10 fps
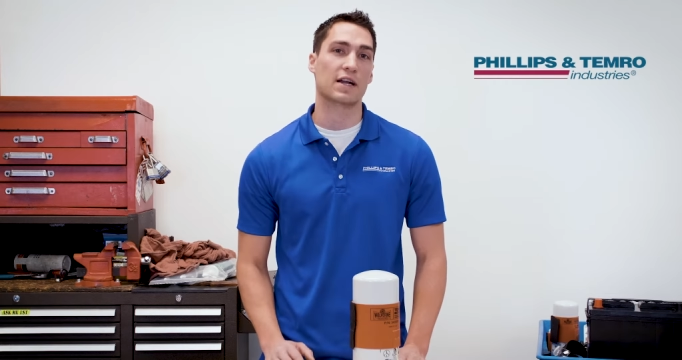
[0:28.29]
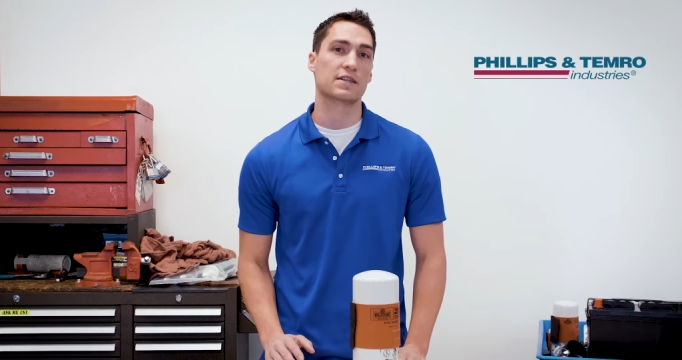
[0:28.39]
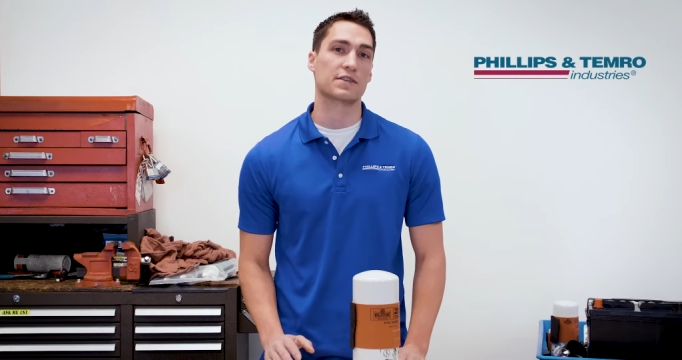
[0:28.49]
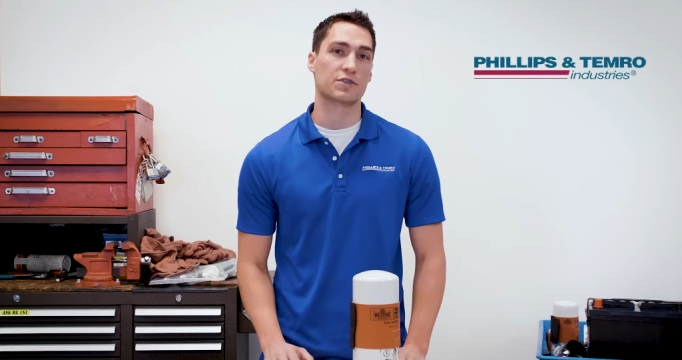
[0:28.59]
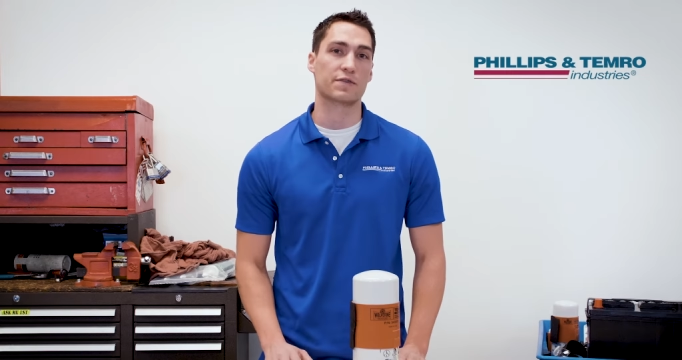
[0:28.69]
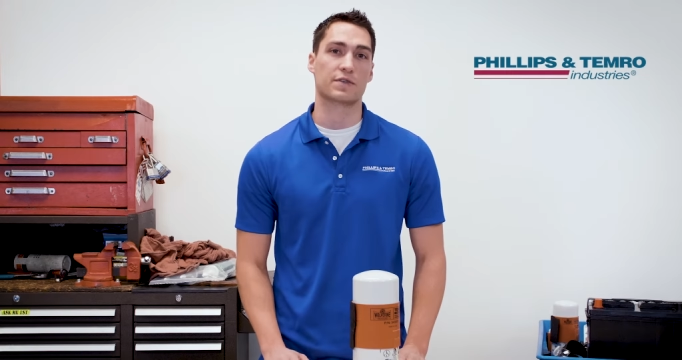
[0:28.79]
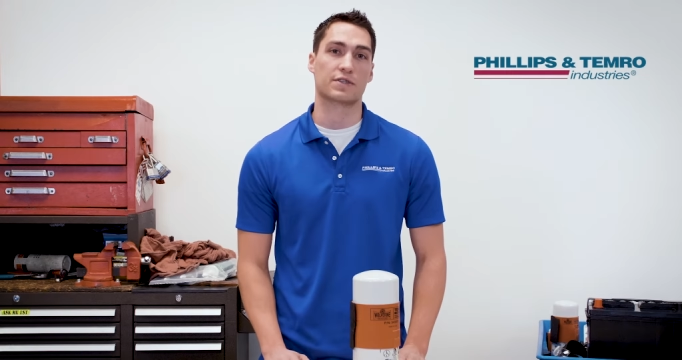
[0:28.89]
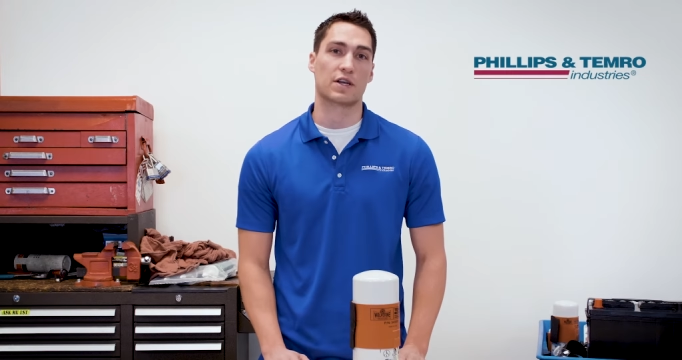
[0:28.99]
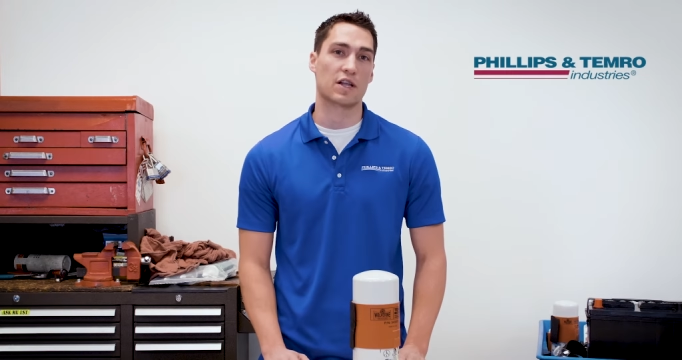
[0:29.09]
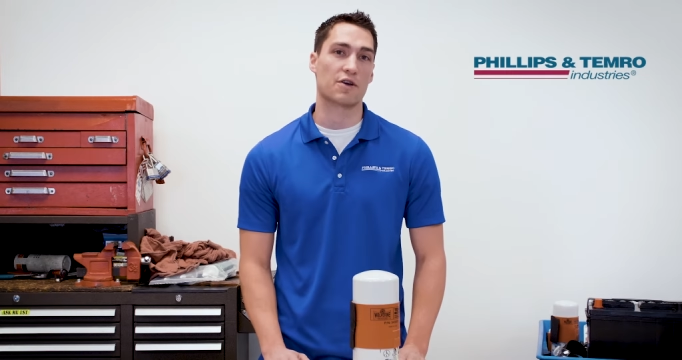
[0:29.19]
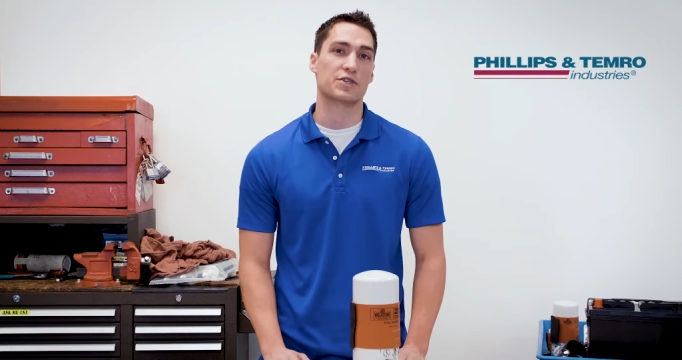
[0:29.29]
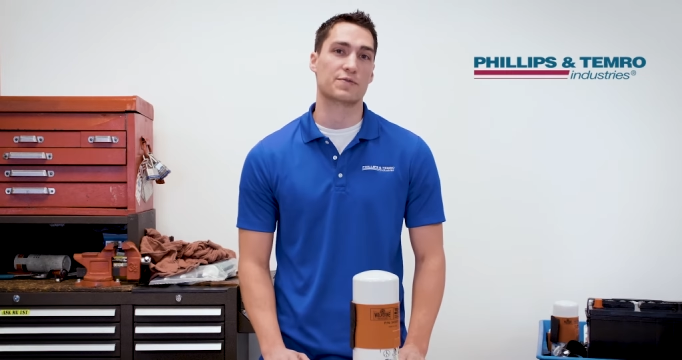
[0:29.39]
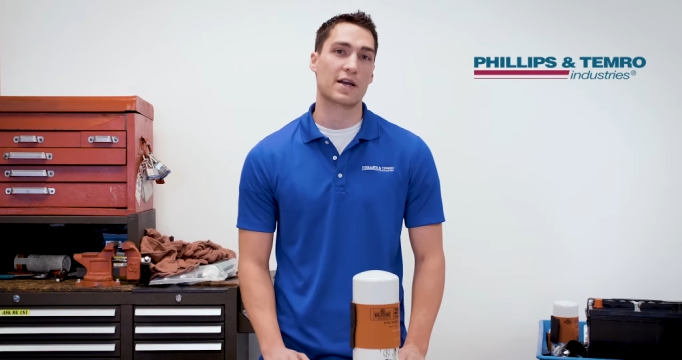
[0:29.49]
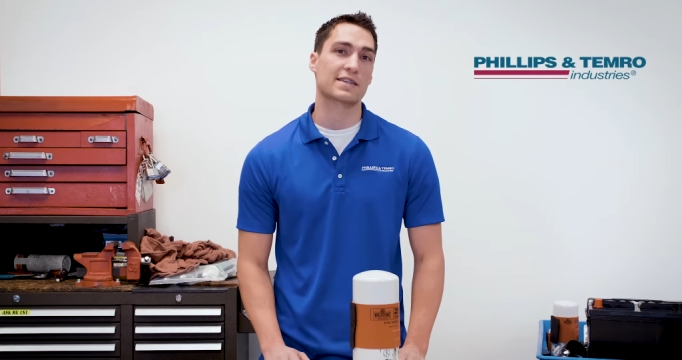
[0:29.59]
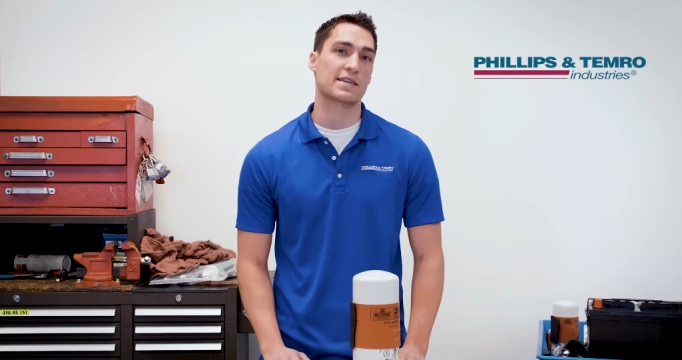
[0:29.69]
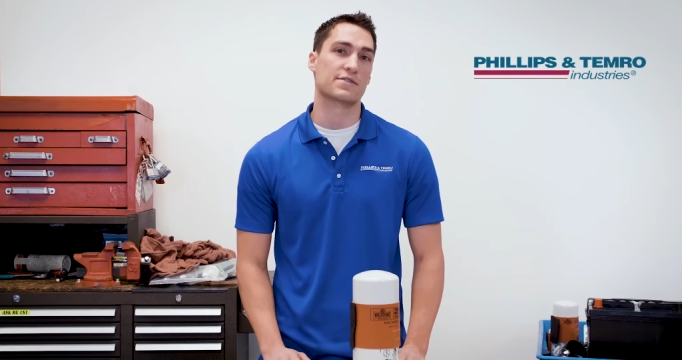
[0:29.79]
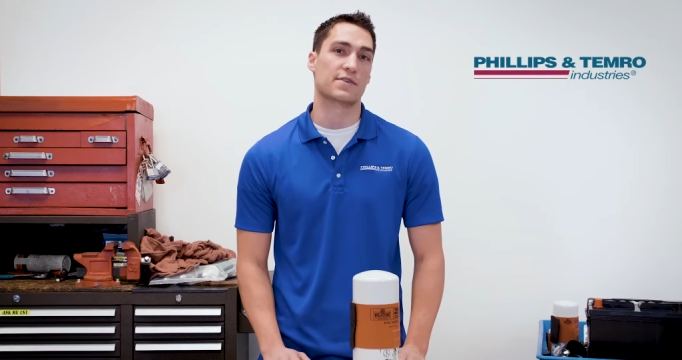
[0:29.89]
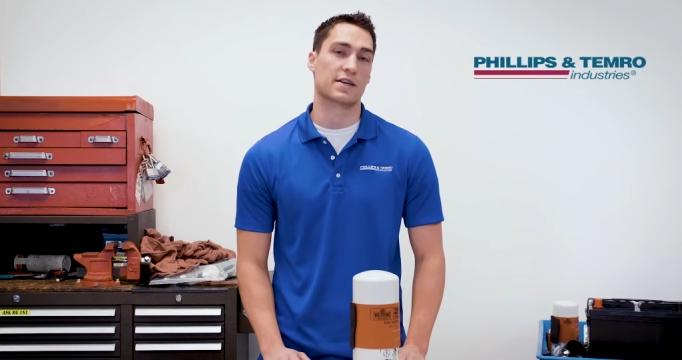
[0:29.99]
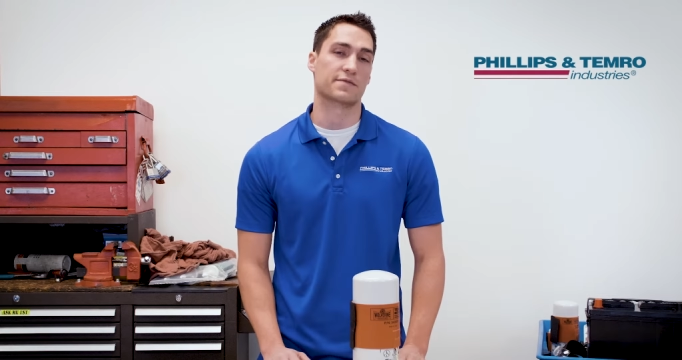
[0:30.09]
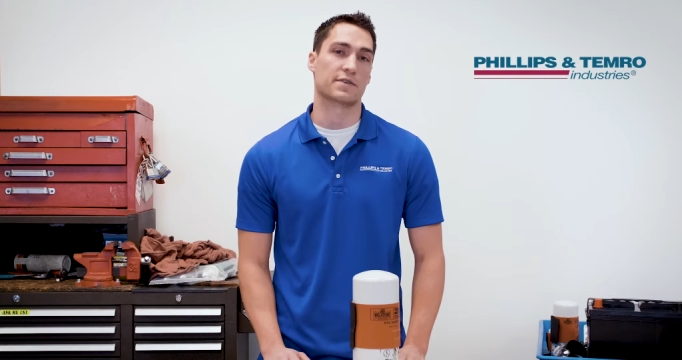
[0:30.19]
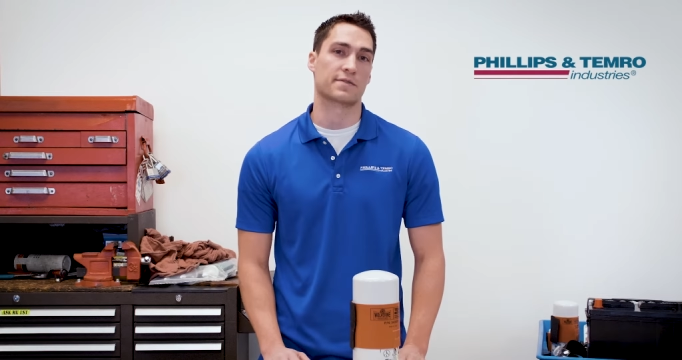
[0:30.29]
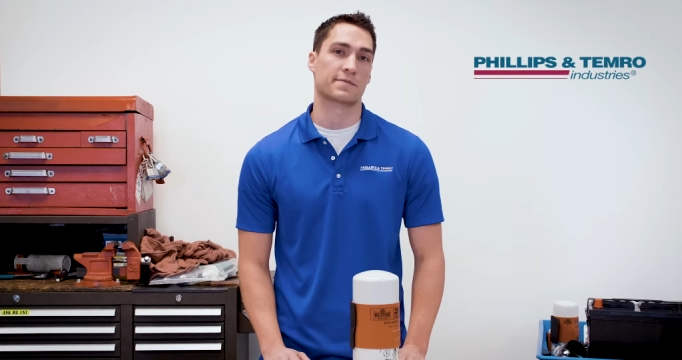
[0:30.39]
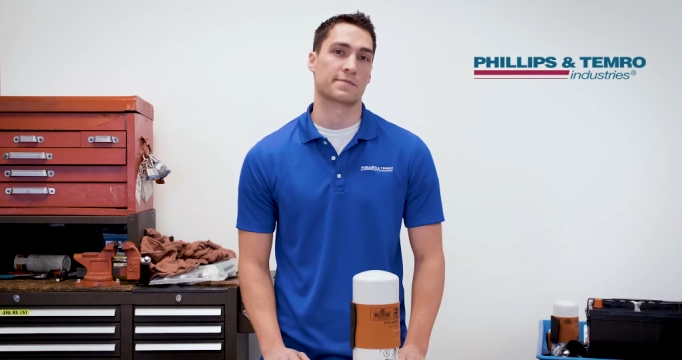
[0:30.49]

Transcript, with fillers: onto the surface, allowing direct heat transfer.